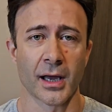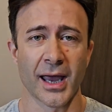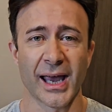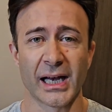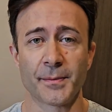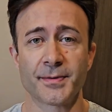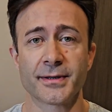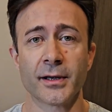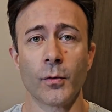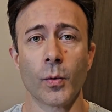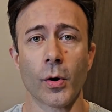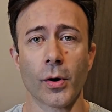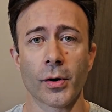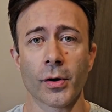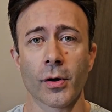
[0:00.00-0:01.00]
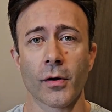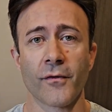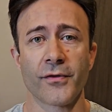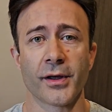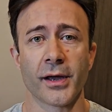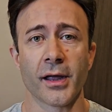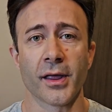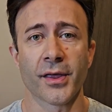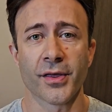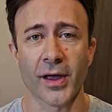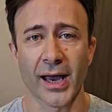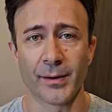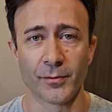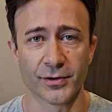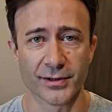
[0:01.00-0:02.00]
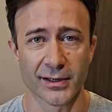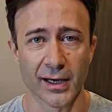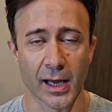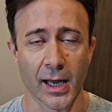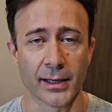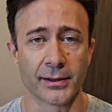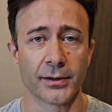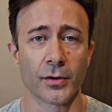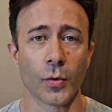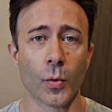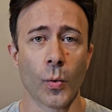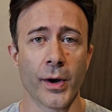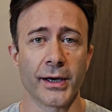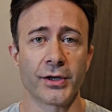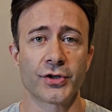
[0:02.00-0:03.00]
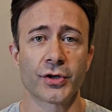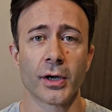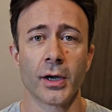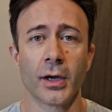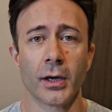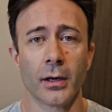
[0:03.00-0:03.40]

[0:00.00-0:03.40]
helps the work of the thymus gland, which